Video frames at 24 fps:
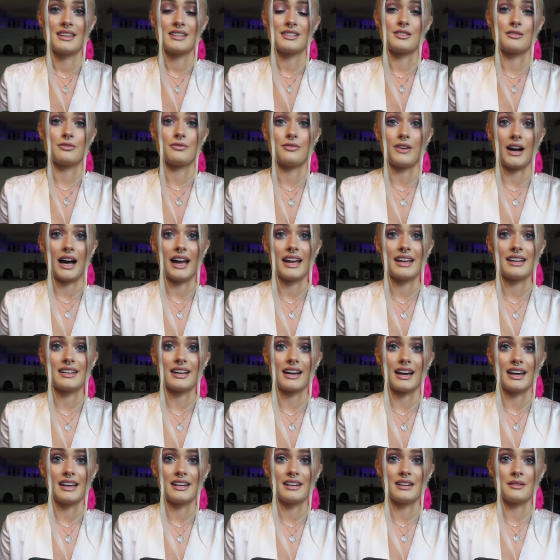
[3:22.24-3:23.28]
to find
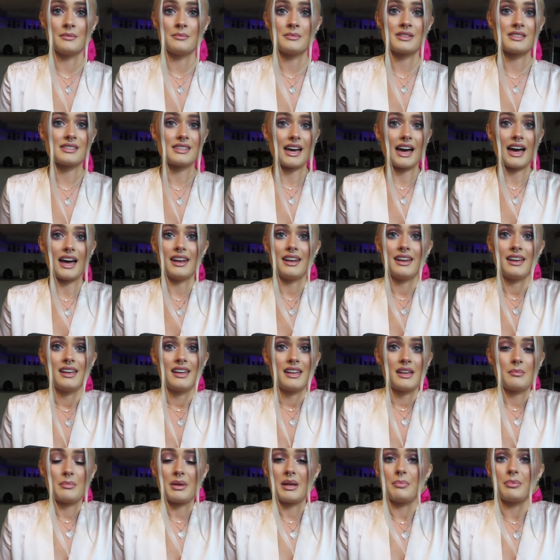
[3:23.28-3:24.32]
items that
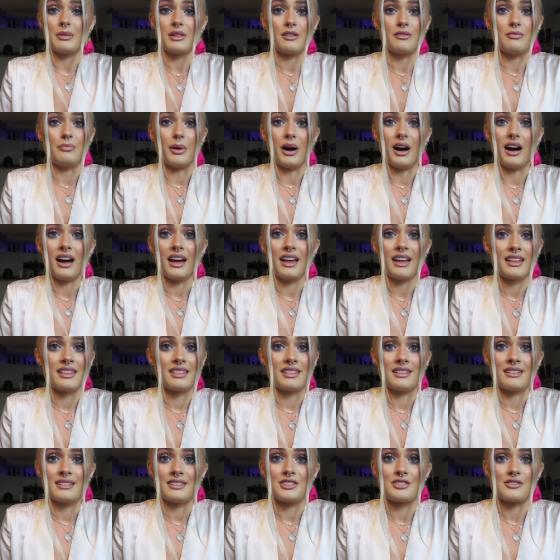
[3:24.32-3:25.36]
people have bought
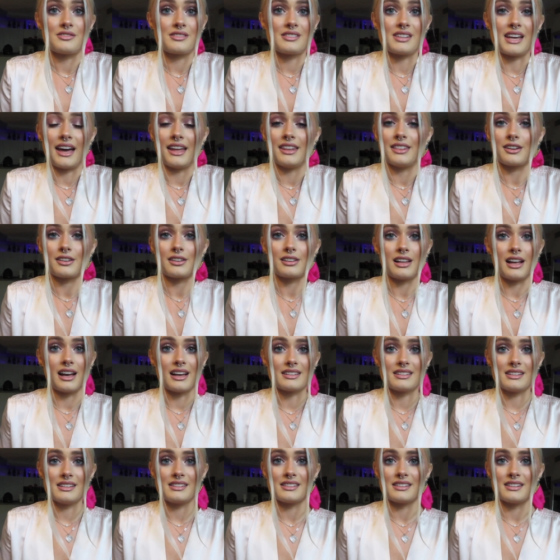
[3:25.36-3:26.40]
and just sat in their
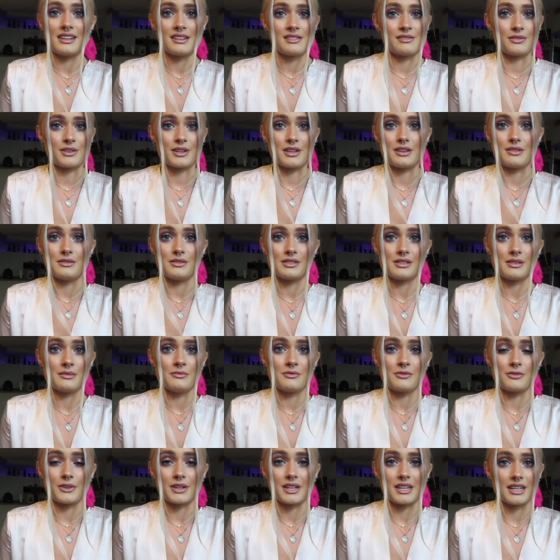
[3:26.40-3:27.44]
closets, never used them
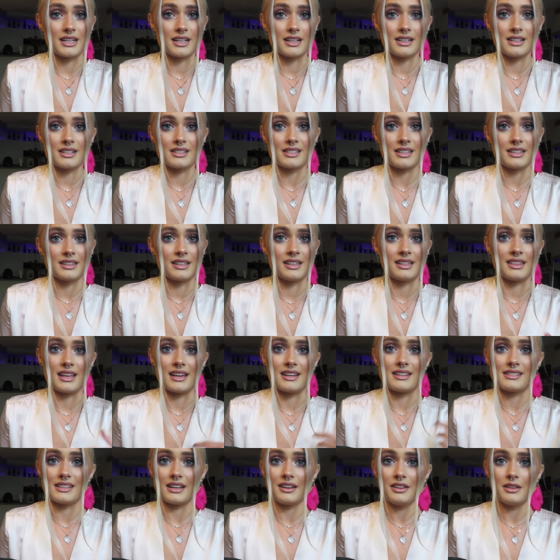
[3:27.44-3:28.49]
for years, and then
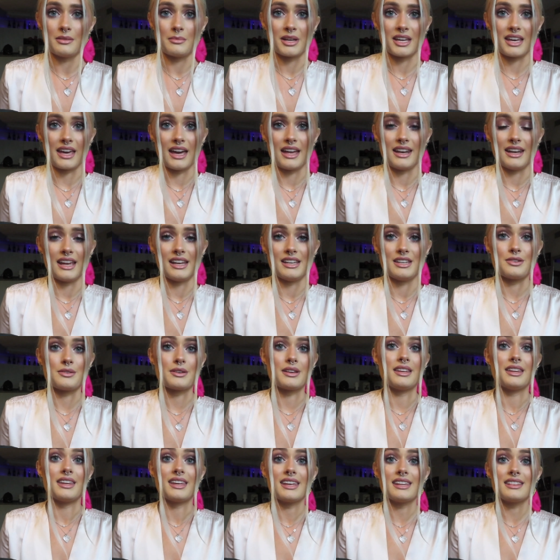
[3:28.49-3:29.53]
they sell them again. And you
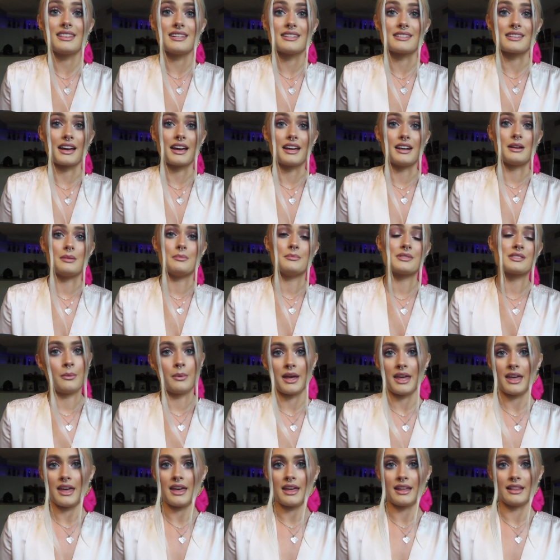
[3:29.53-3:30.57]
can get these items
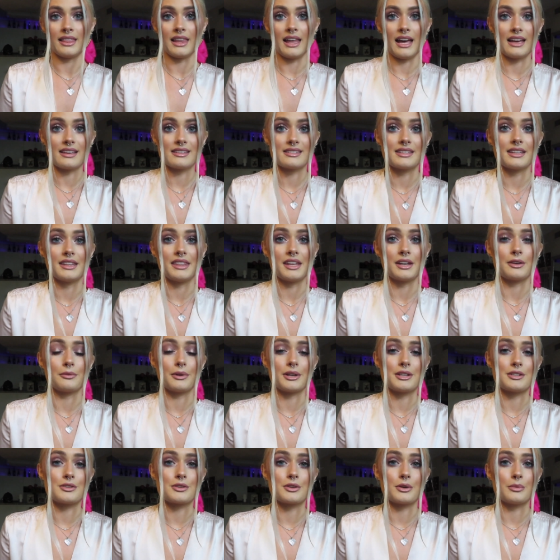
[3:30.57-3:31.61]
way less than the
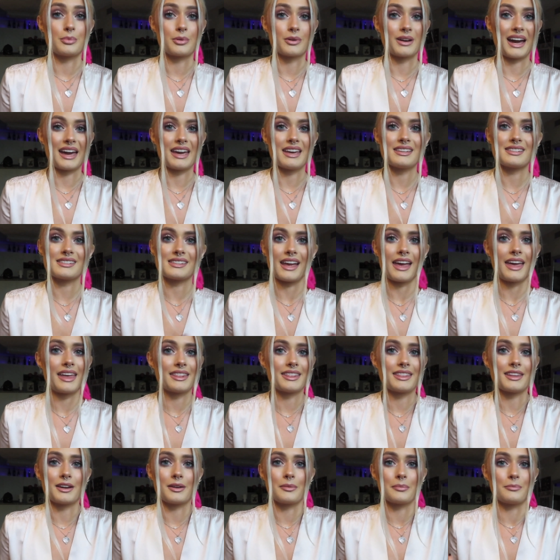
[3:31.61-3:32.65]
original price,
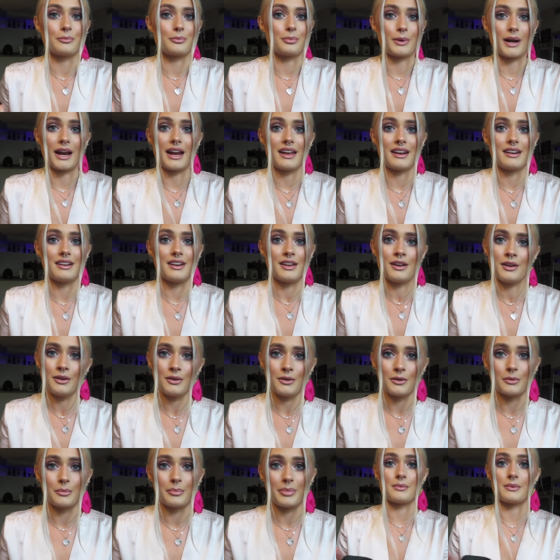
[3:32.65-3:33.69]
and they're brand
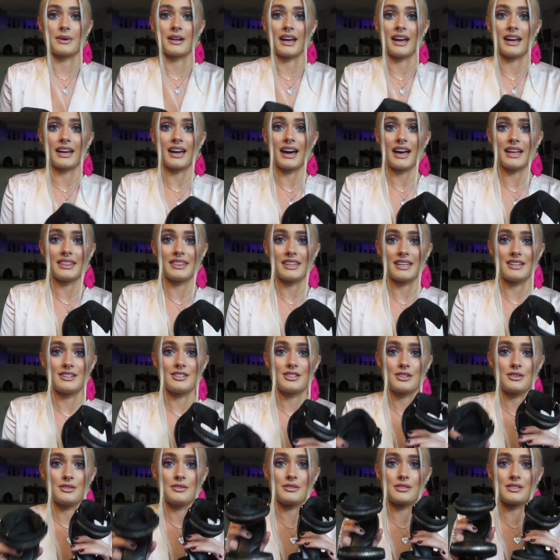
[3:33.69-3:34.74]
new. When I got these
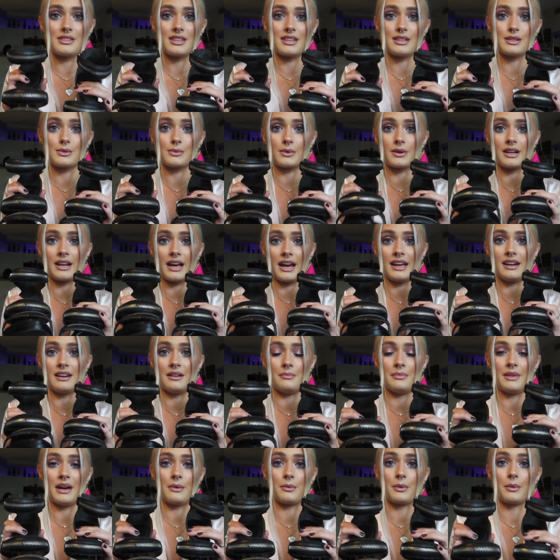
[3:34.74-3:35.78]
shoes, these were an
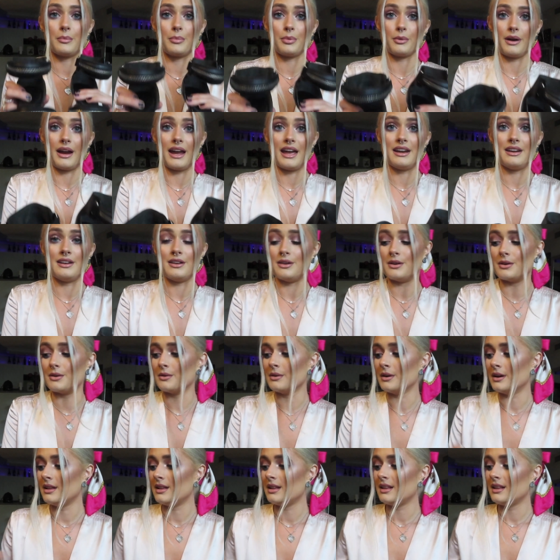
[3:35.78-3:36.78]
item that were brand new,